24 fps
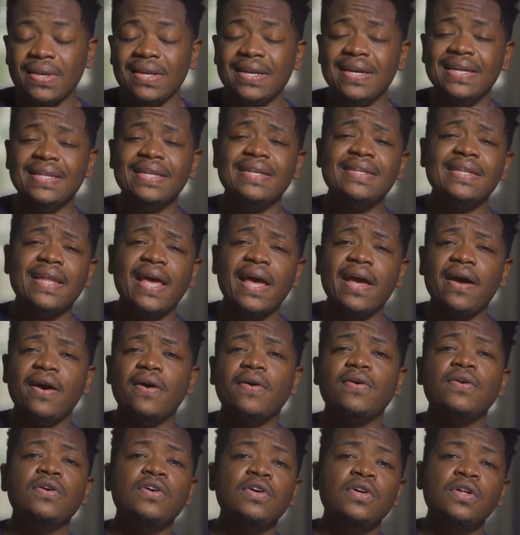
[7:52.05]
And then
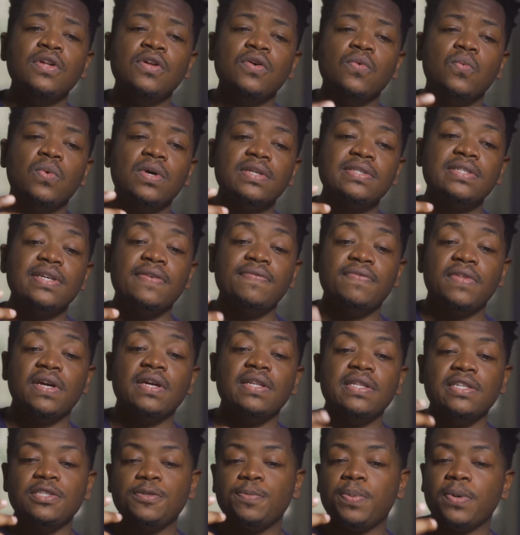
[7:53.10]
now, once I've
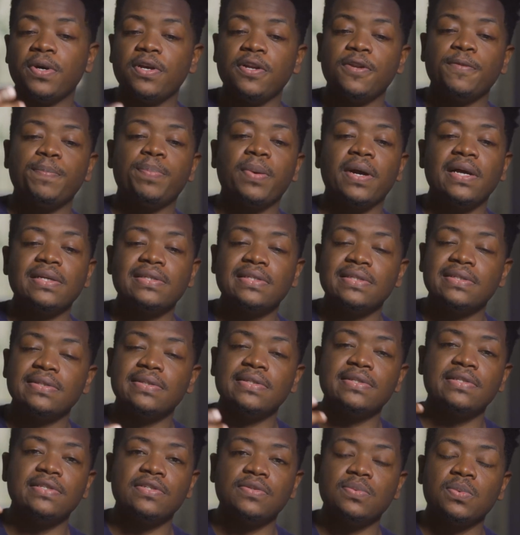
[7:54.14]
done this part of the process,
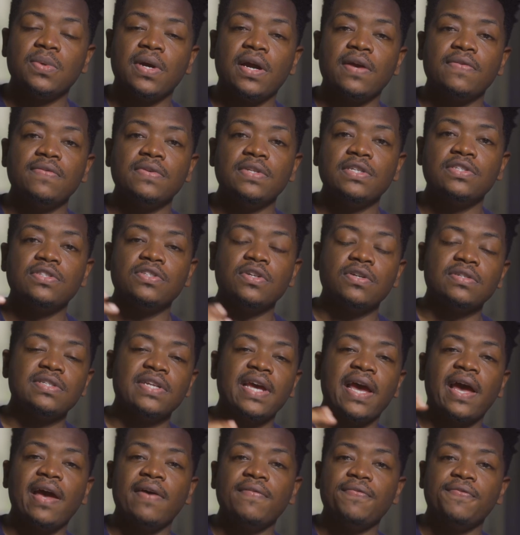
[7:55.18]
this is where I really start to
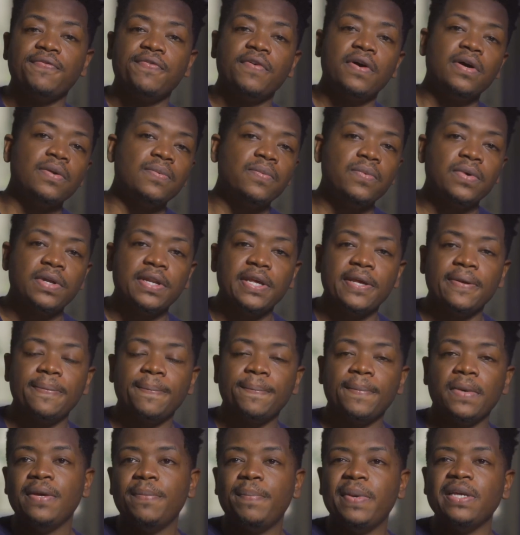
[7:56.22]
have fun with it.
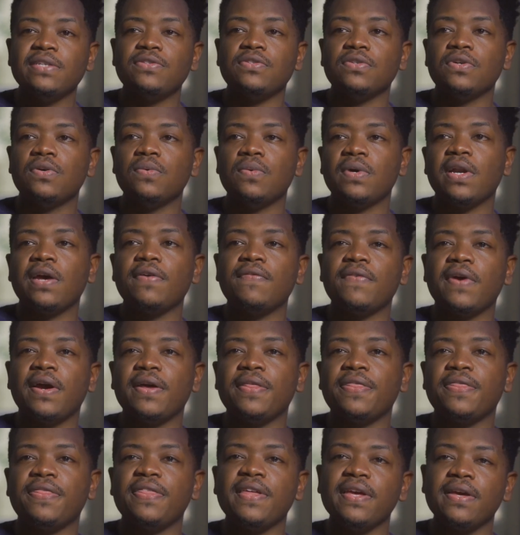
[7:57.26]
Based on whatever I
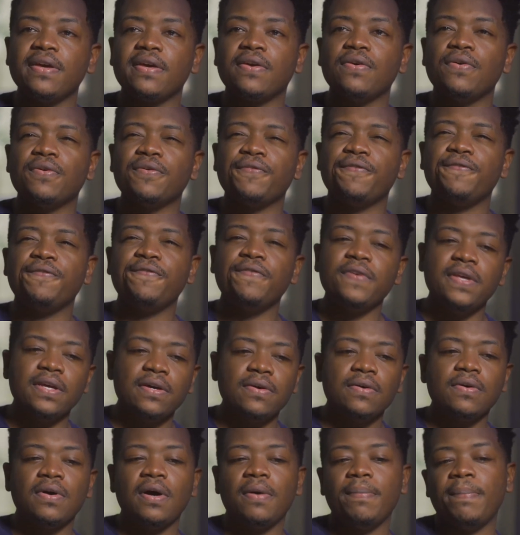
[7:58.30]
think or
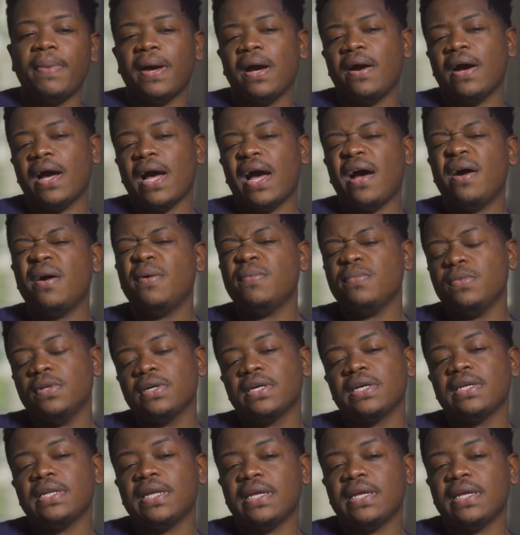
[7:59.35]
feel about how I'm looking